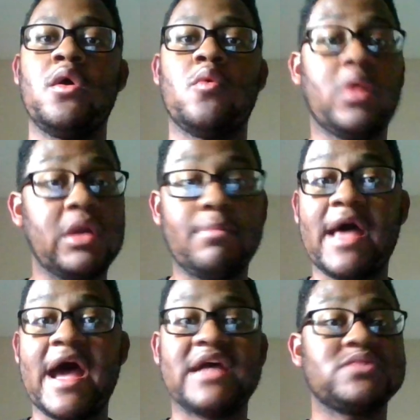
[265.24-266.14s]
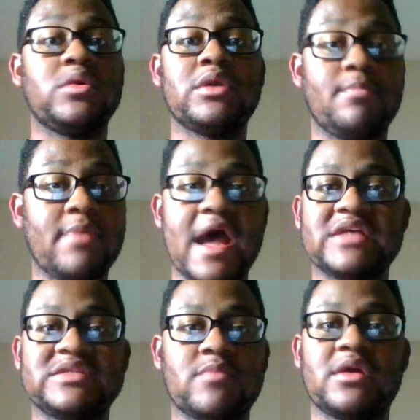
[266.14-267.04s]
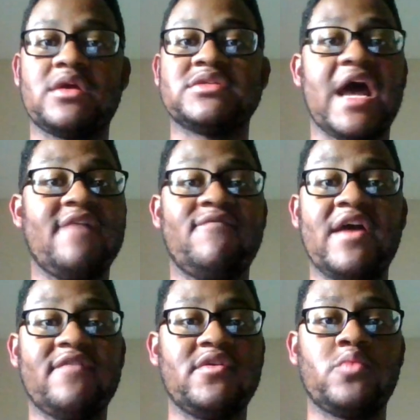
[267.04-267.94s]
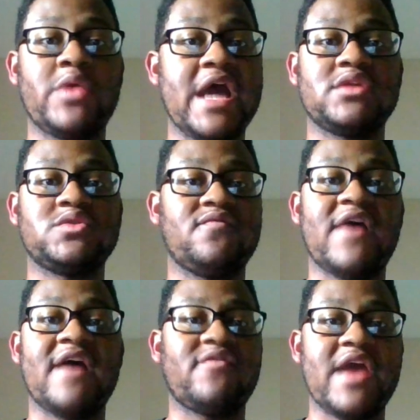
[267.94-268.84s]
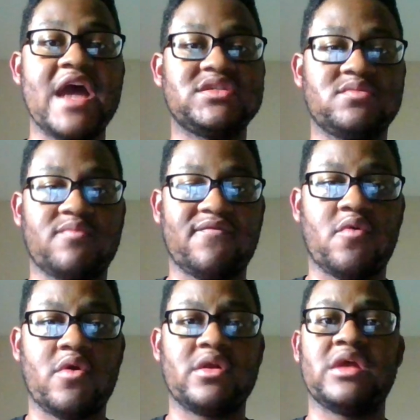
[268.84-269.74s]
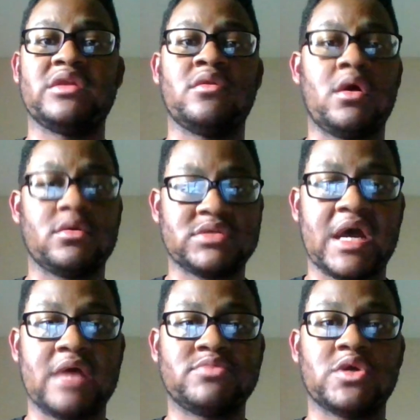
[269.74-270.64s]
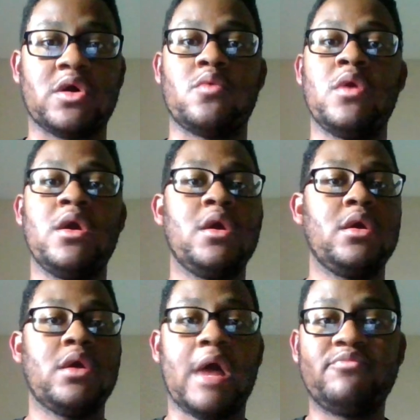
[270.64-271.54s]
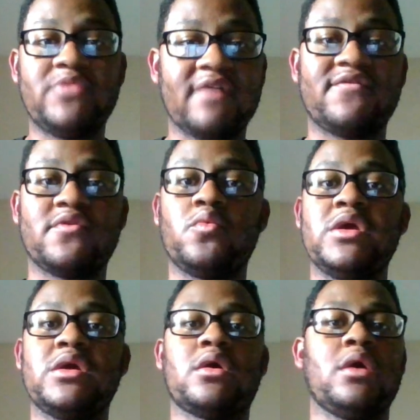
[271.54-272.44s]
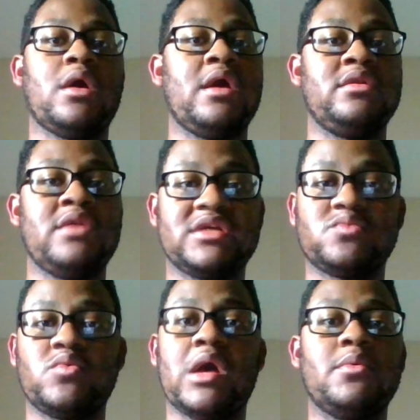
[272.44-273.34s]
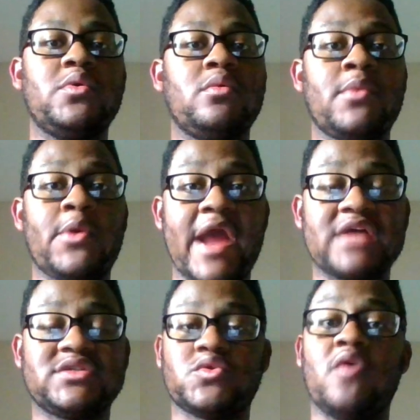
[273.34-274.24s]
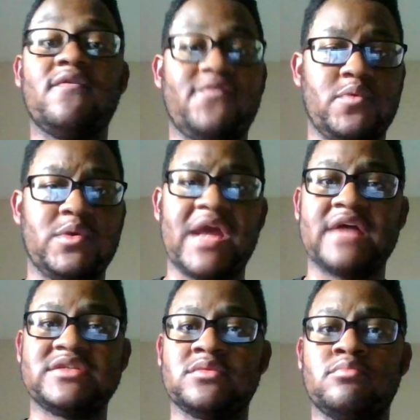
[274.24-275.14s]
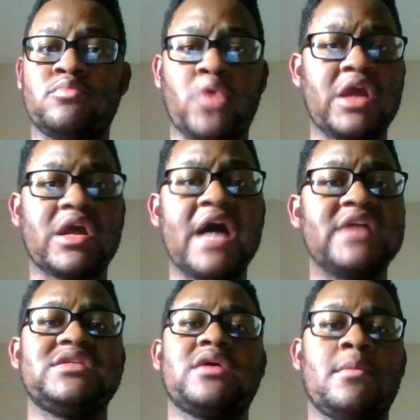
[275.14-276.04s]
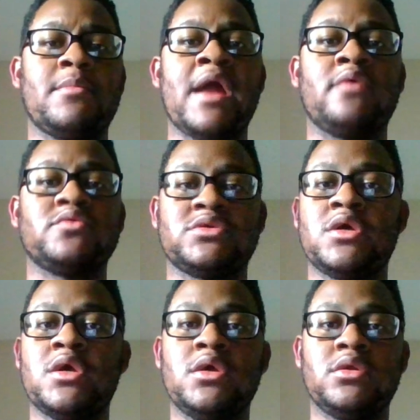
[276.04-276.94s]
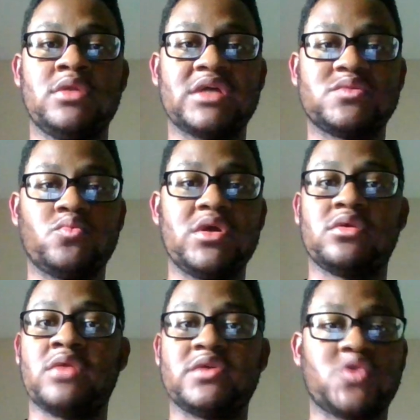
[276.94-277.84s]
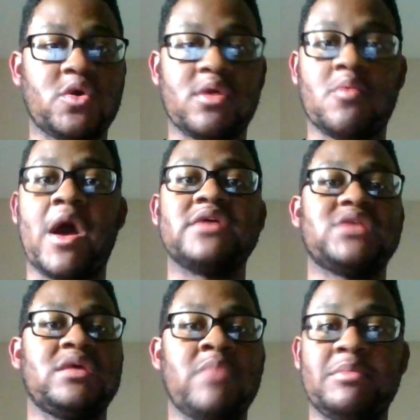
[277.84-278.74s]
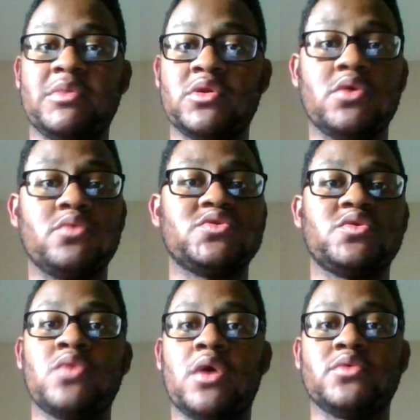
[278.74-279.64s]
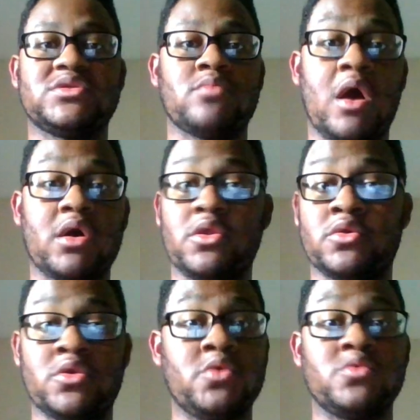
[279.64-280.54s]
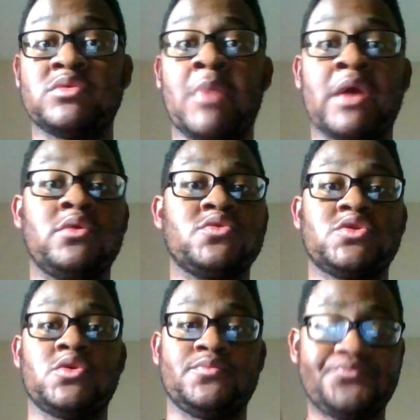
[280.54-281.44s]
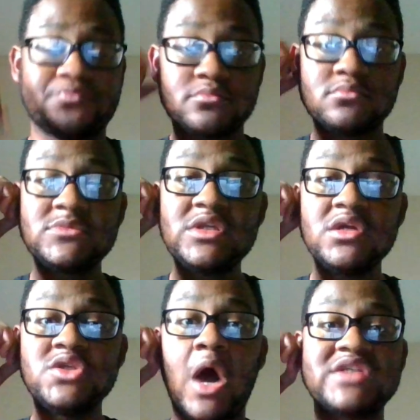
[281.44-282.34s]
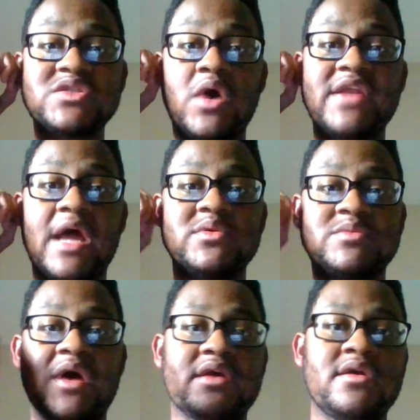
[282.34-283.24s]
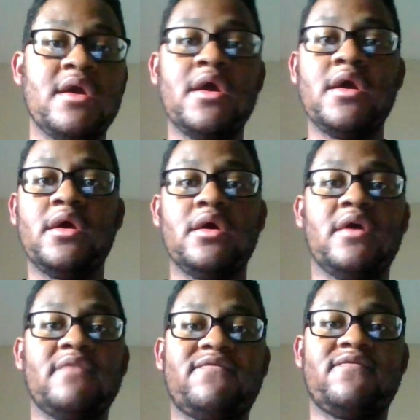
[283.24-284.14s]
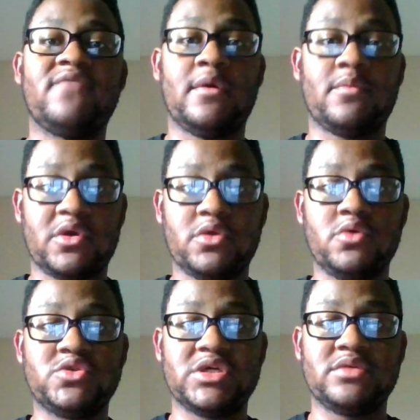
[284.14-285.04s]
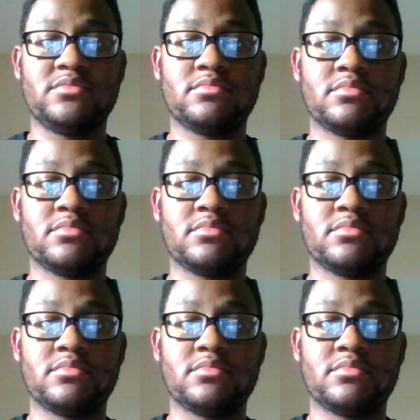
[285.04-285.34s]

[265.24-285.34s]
what a blast, man, because I have never reacted to 5 reactions before in a long time, so I'm done for the week, and next week I'll be doing more reactions. Hopefully, we got some great content coming out next week, like trailer wise, and maybe news, who knows? Hawk Alert news I might do soon. So, HawkSquad, that was my conclusion